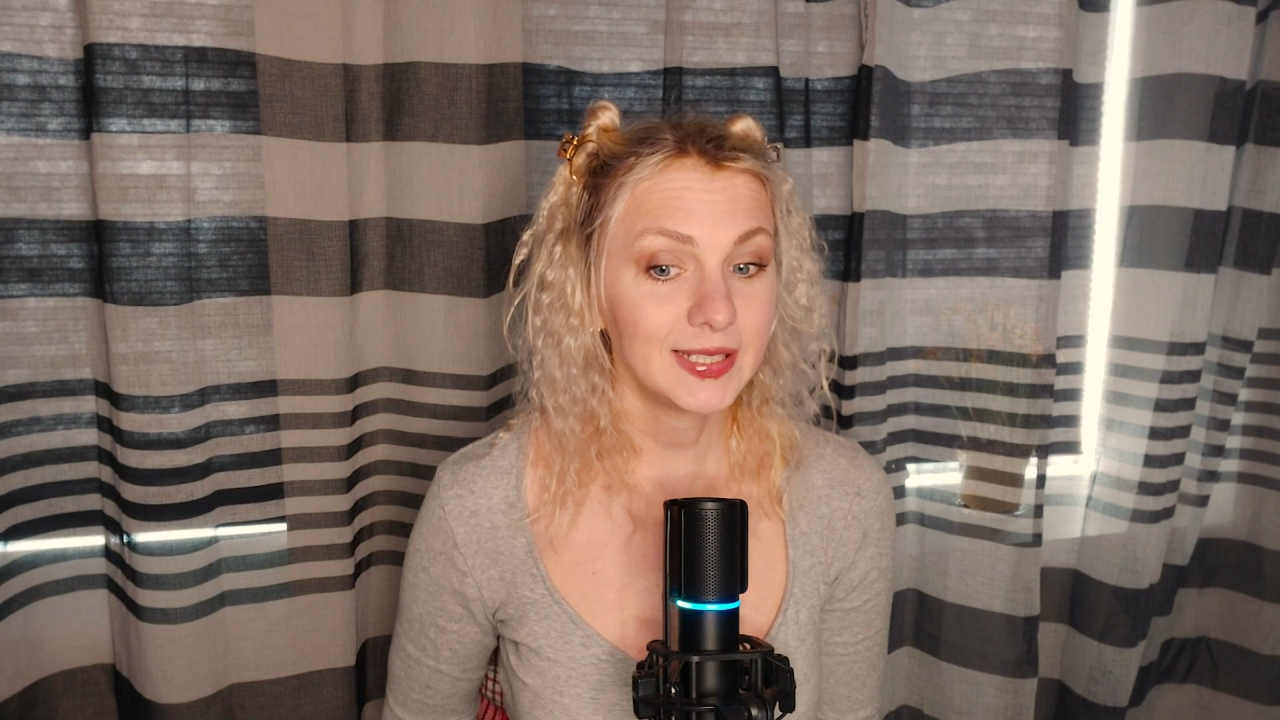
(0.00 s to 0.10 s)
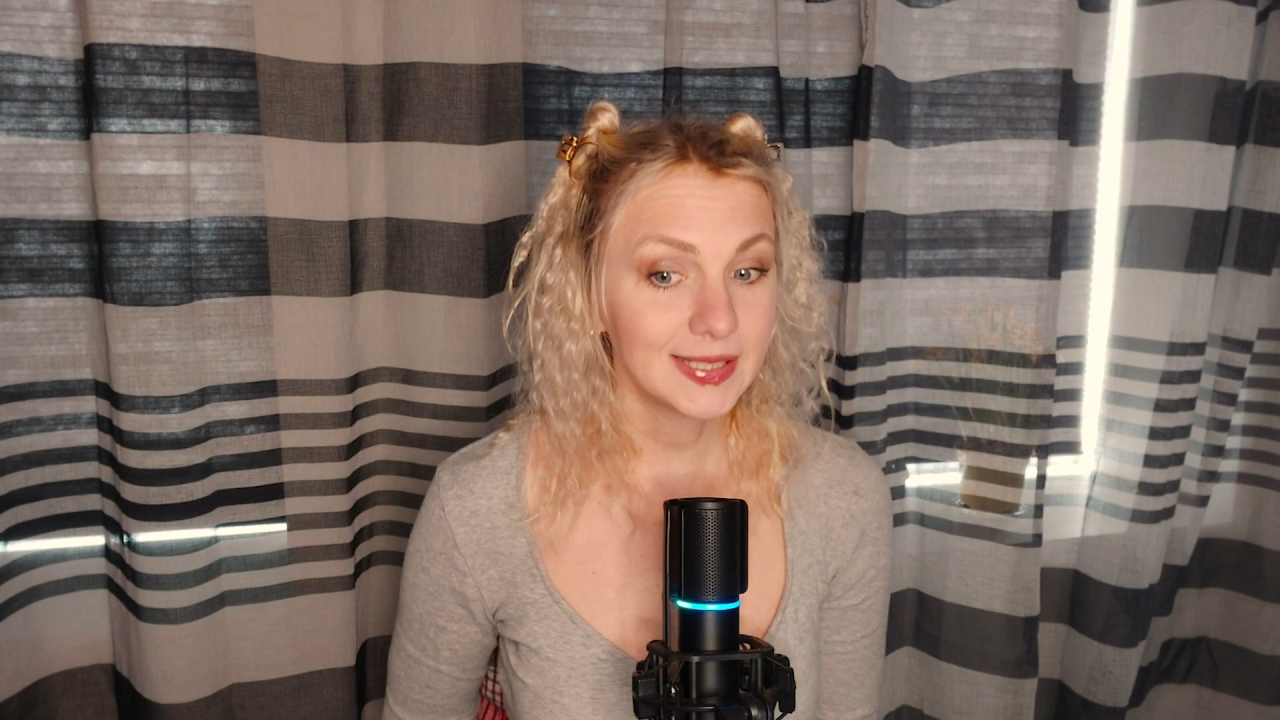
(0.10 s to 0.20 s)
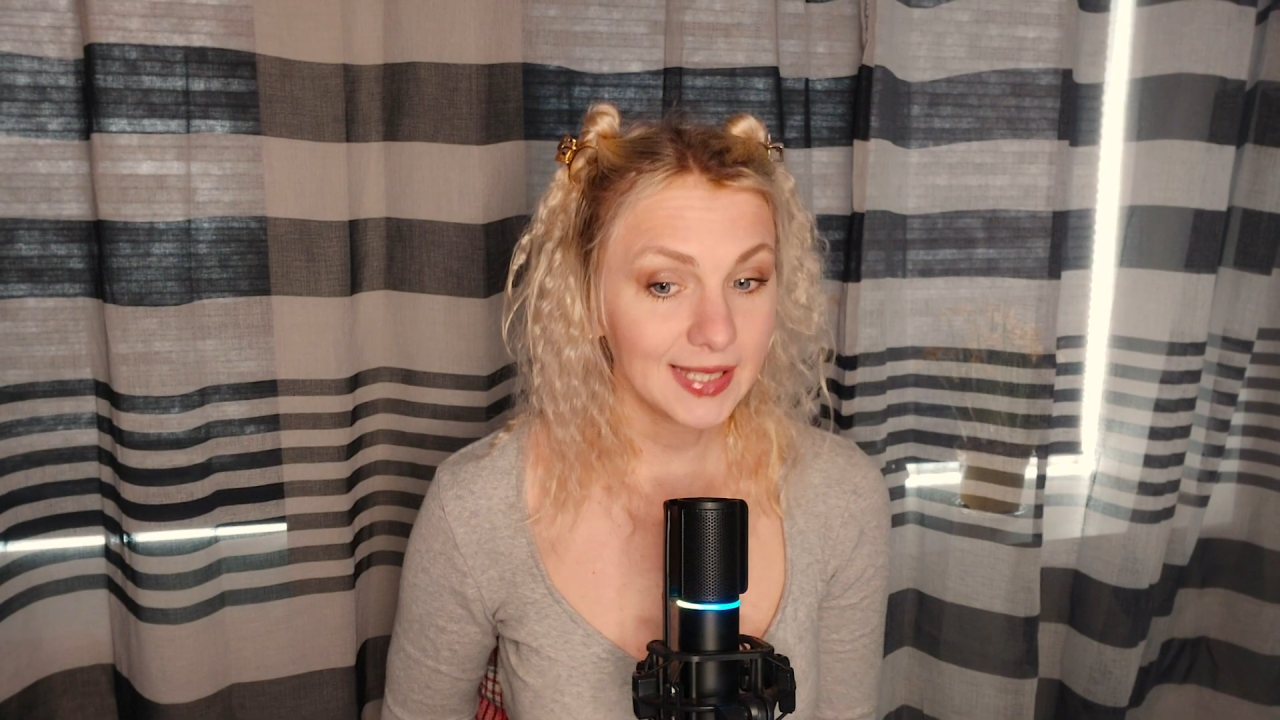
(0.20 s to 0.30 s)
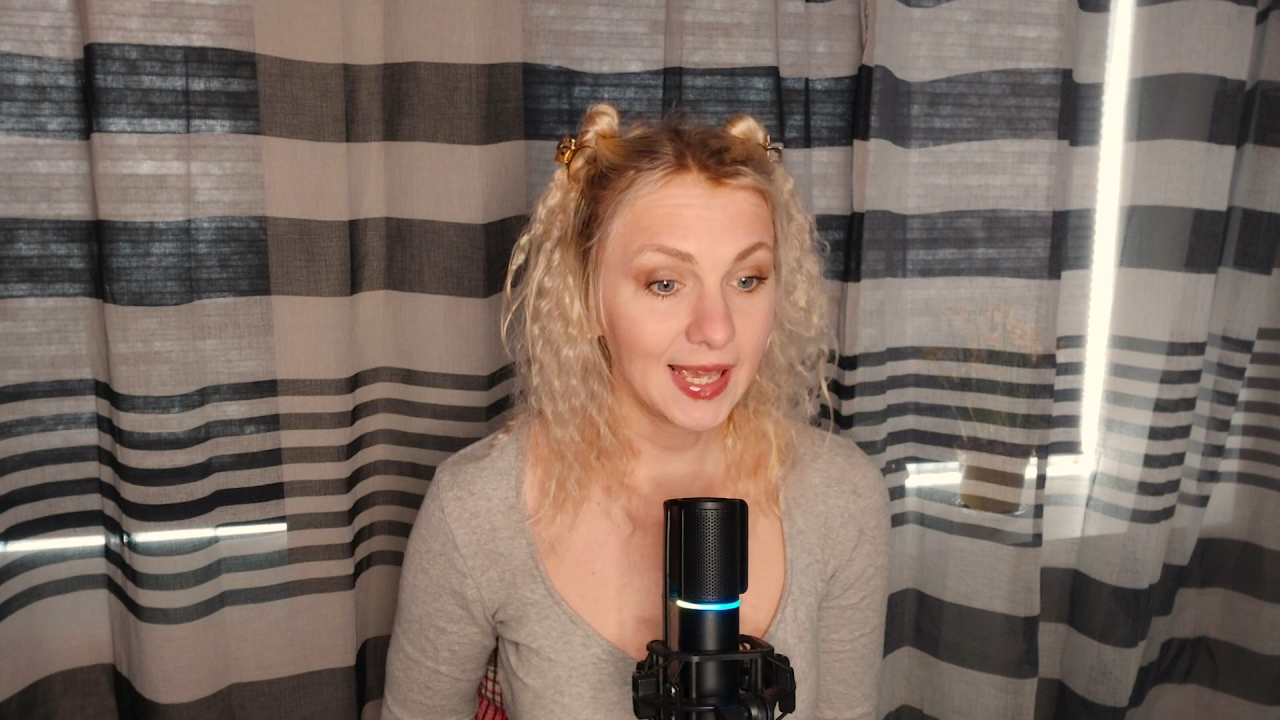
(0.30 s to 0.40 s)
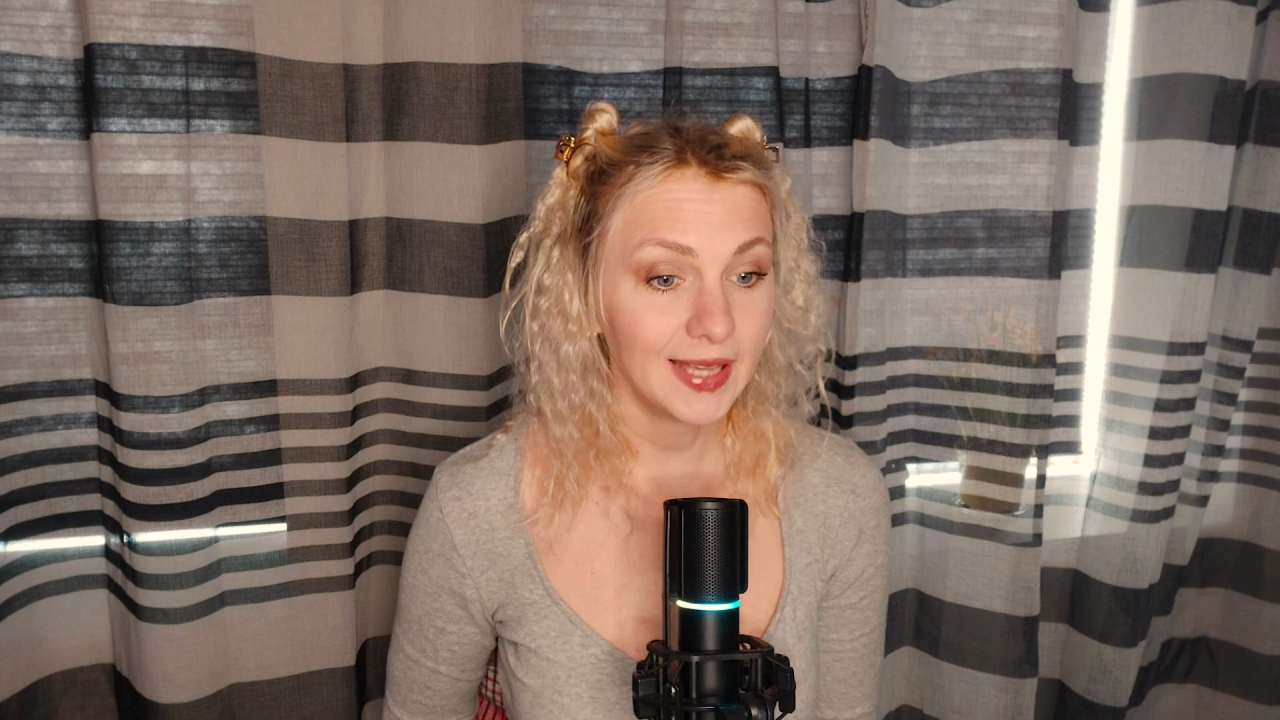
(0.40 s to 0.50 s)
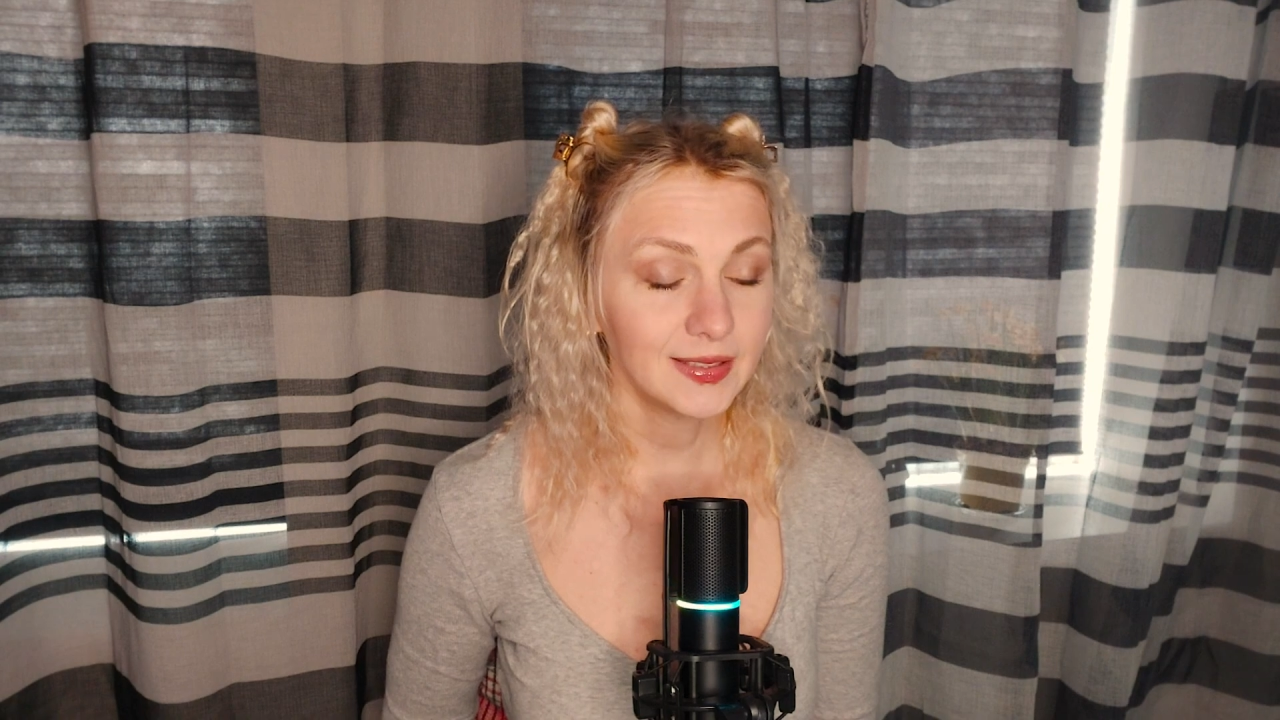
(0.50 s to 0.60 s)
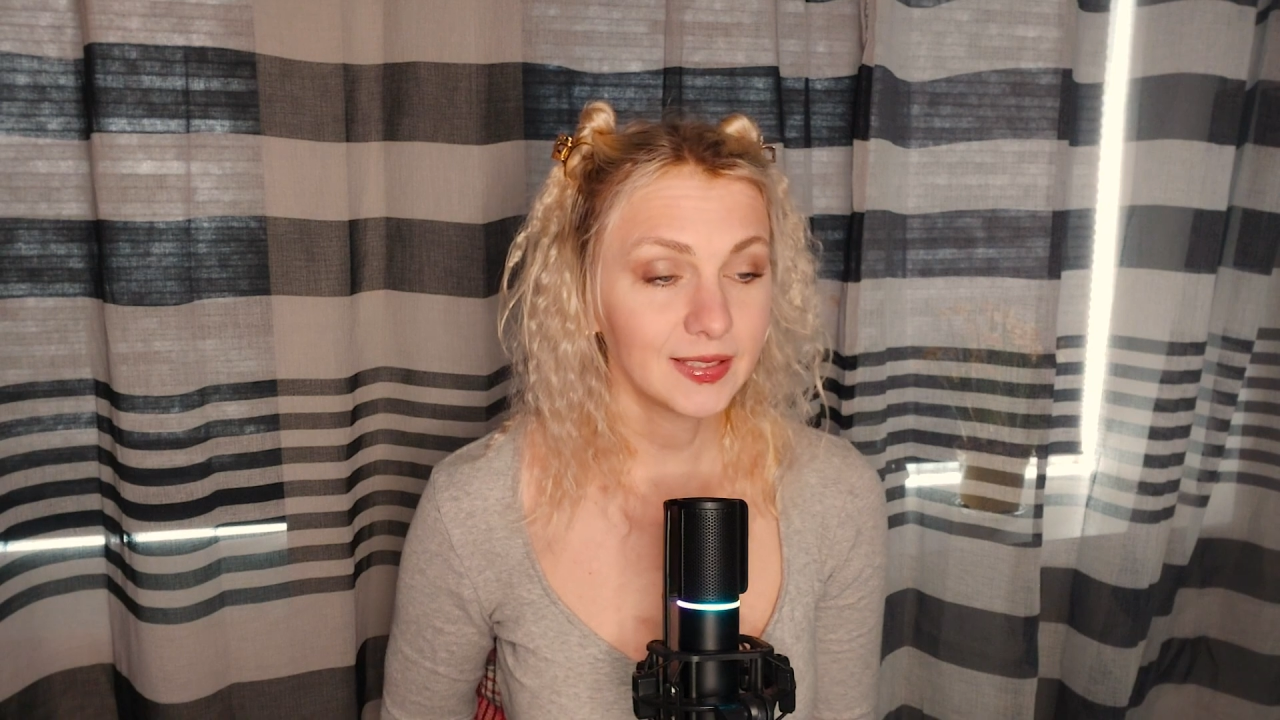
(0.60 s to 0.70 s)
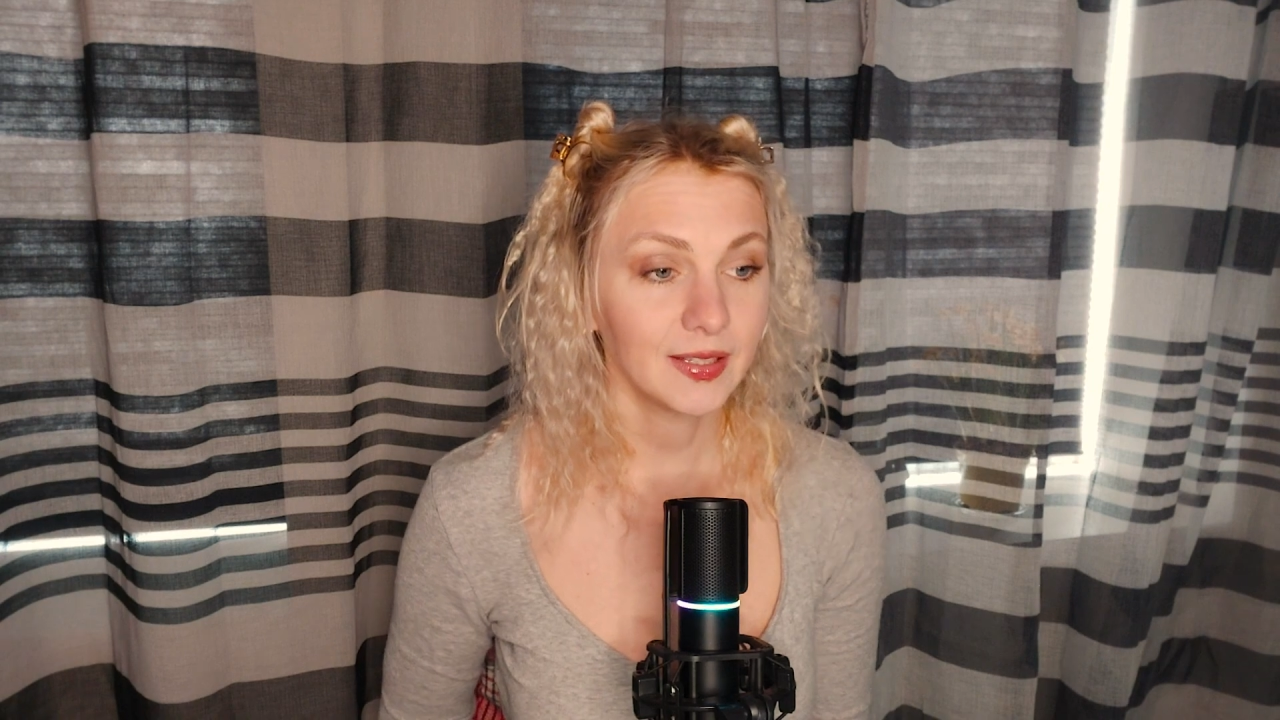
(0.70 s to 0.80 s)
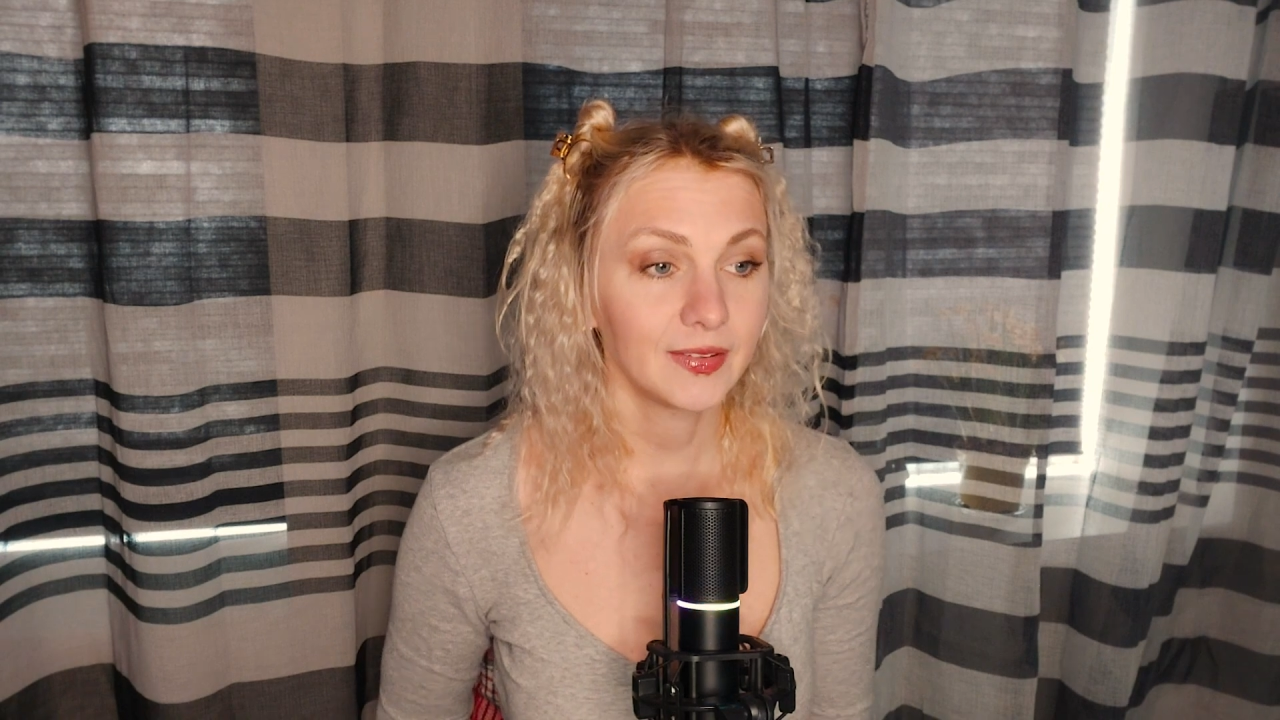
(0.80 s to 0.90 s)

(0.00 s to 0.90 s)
said,